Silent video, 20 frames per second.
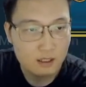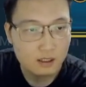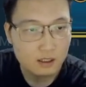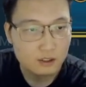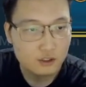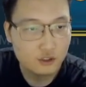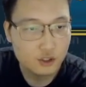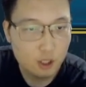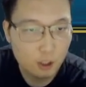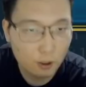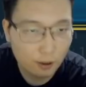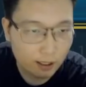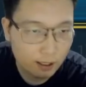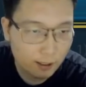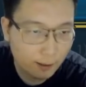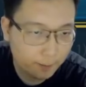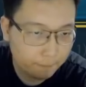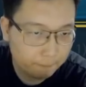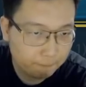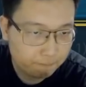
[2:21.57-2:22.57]
So,
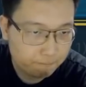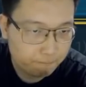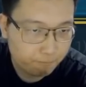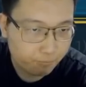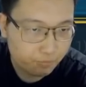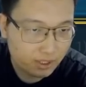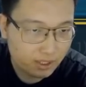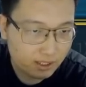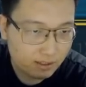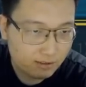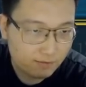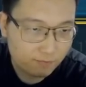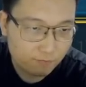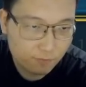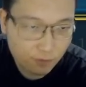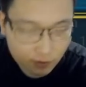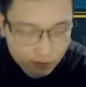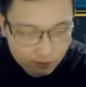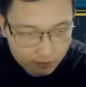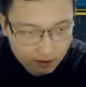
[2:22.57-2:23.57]
um,
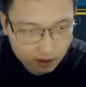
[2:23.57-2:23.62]
for,